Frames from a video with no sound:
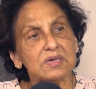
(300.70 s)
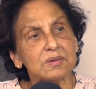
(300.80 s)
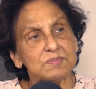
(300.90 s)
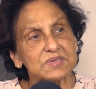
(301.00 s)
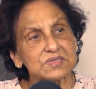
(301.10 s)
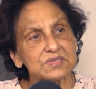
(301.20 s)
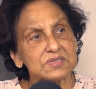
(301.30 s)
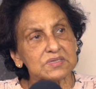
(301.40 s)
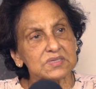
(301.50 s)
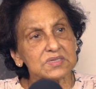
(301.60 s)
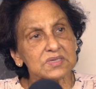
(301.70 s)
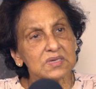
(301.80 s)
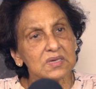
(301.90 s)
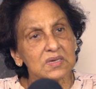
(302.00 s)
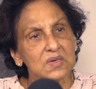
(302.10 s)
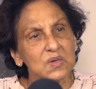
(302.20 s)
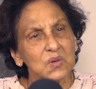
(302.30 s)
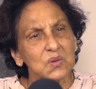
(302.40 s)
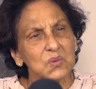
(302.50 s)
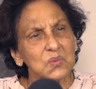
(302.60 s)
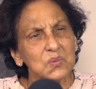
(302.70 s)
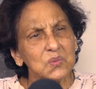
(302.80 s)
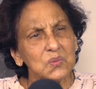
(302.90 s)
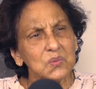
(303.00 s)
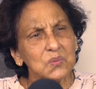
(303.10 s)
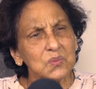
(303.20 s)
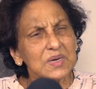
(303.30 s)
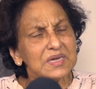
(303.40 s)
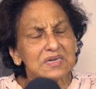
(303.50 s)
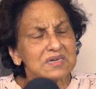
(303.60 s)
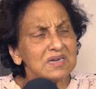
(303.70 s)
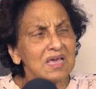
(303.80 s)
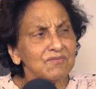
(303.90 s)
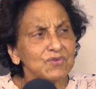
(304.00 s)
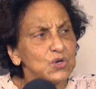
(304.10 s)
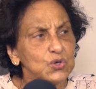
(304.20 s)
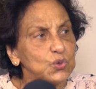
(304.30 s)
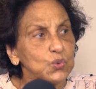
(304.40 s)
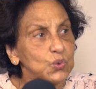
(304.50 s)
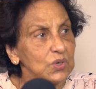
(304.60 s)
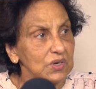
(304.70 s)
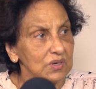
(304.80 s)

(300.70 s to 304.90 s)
our business, we didn't have a goal.